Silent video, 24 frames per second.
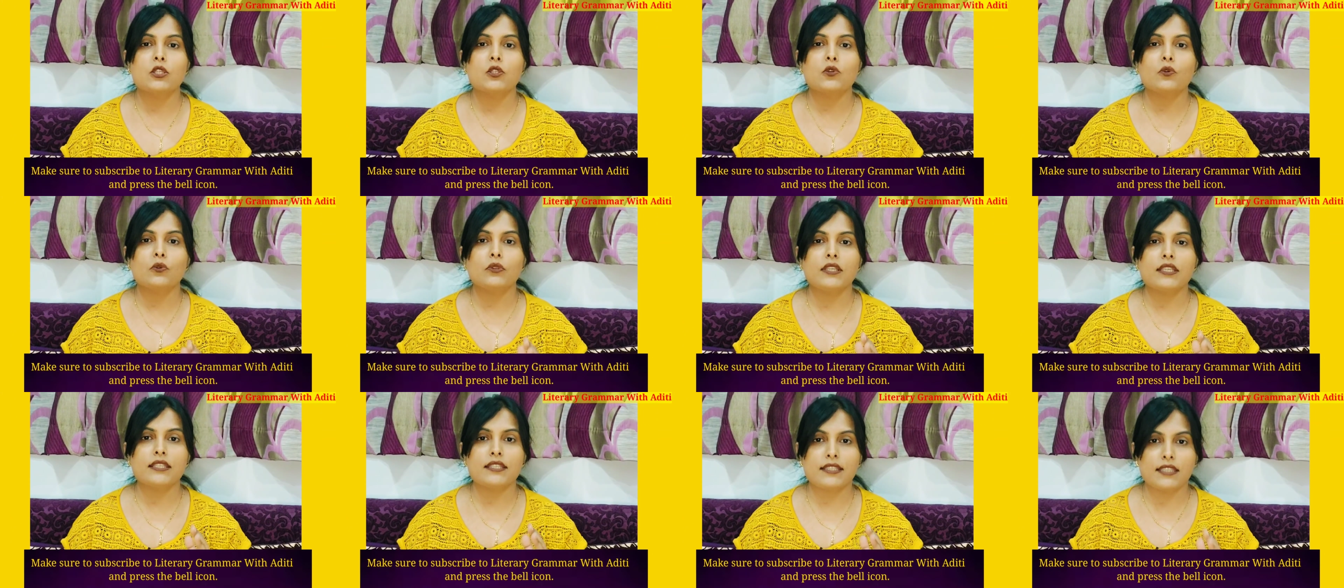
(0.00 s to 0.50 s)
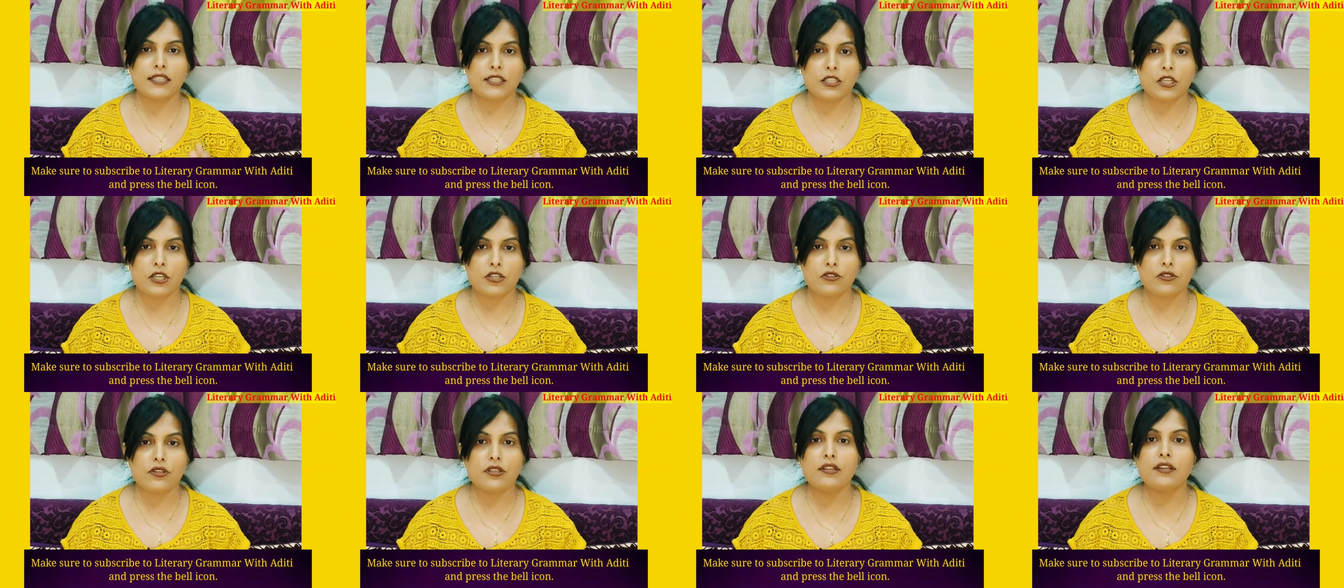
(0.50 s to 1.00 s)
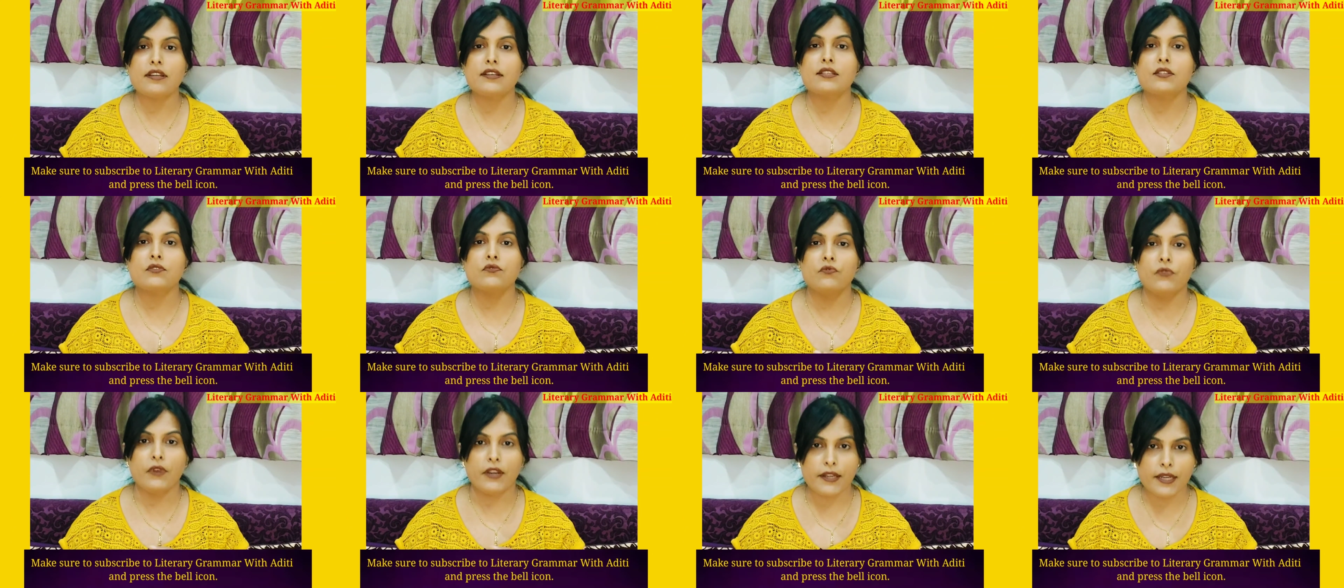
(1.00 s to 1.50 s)
So this suggestion is
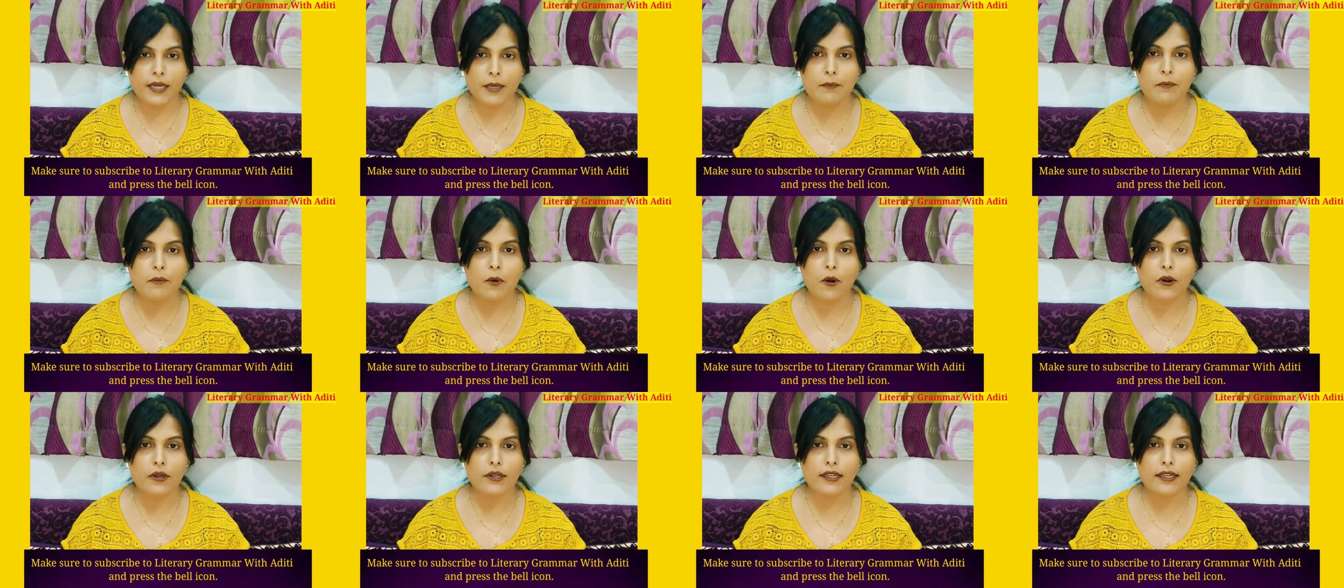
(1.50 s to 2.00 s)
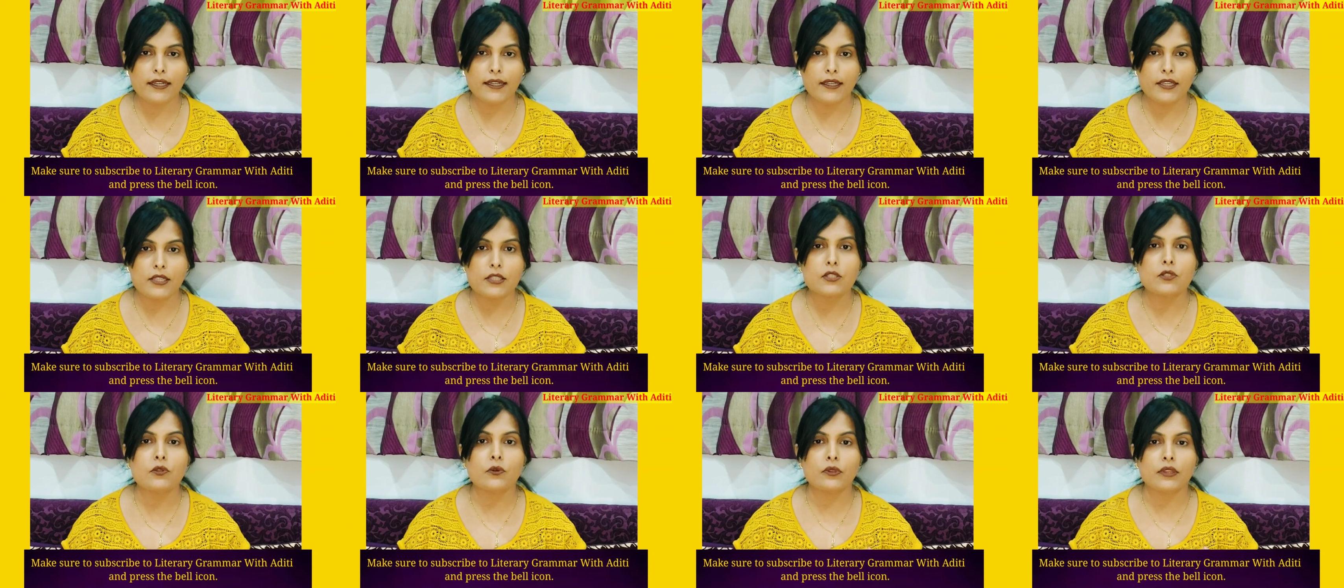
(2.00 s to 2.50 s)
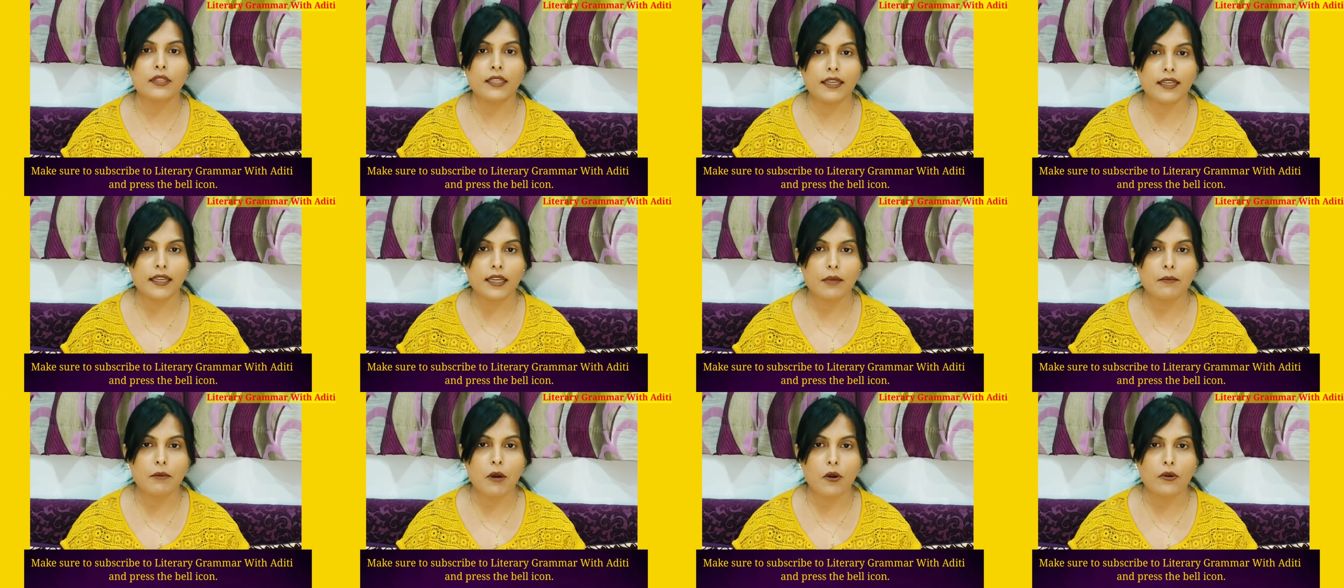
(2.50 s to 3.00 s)
very important, so
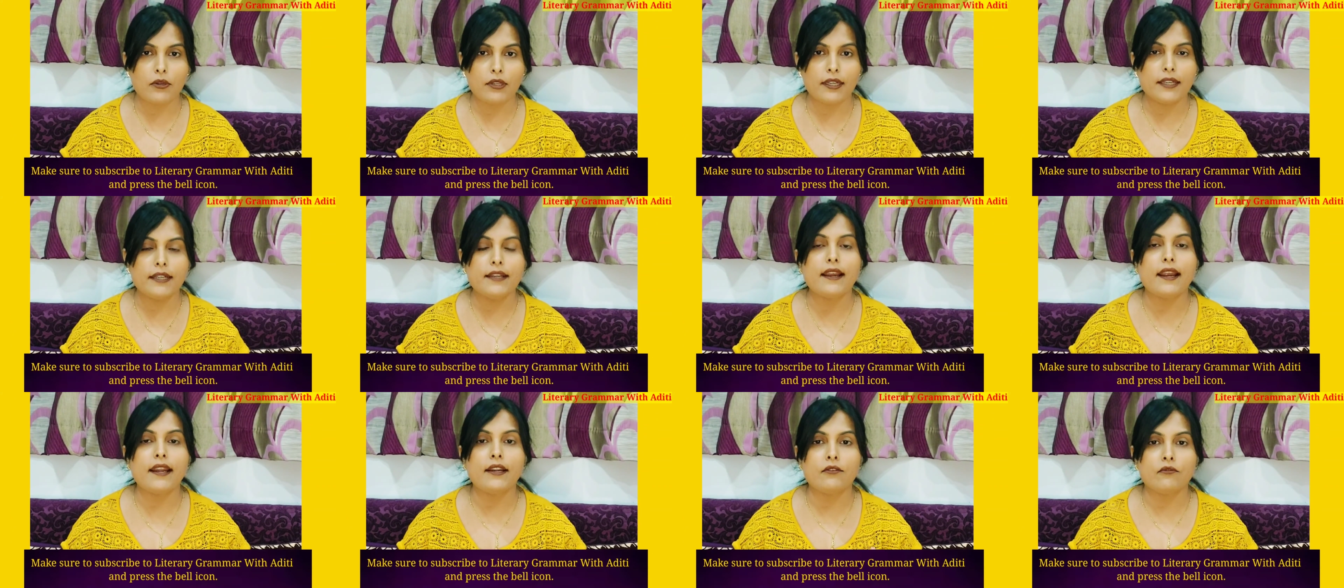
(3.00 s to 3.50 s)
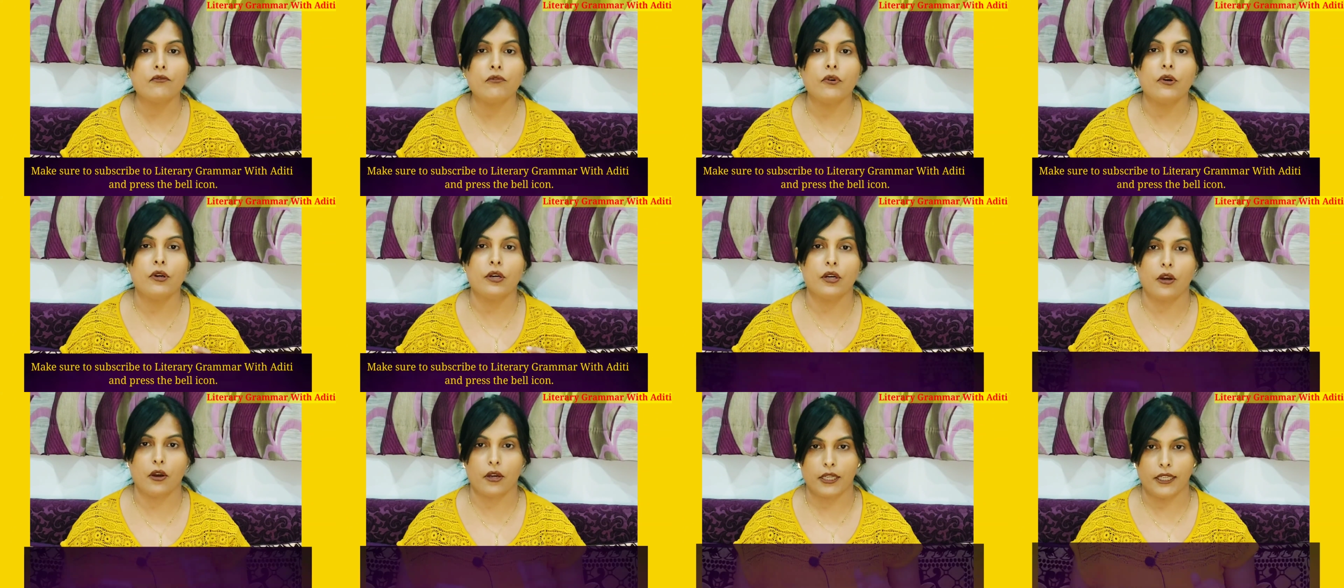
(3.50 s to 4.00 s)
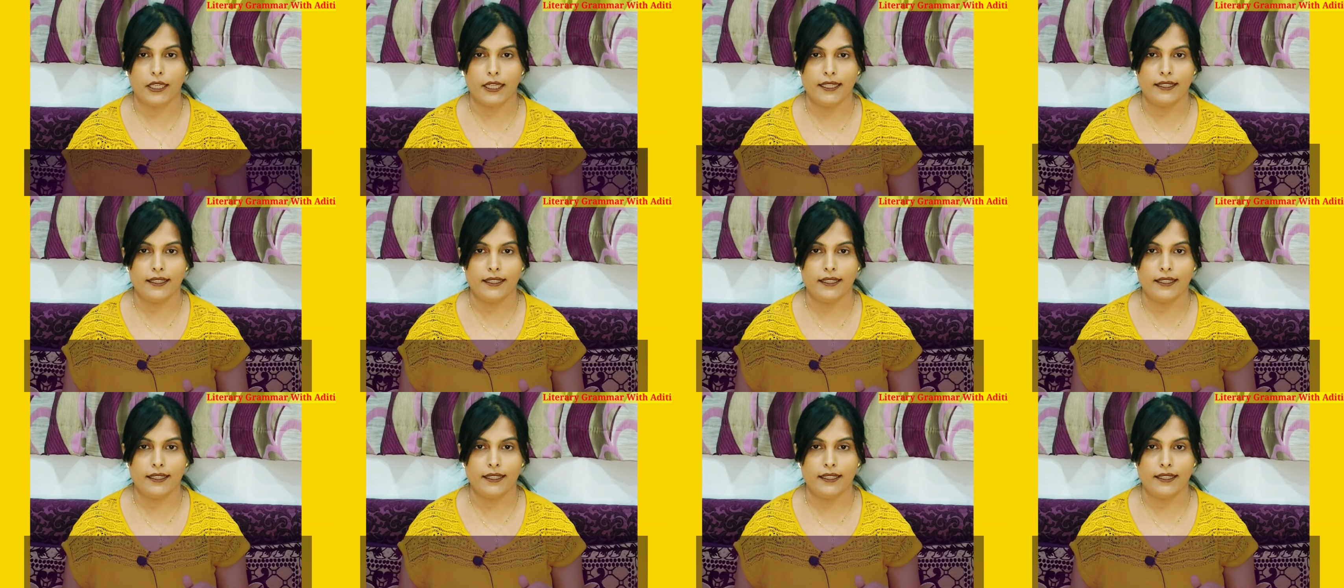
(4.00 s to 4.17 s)
think about it and work on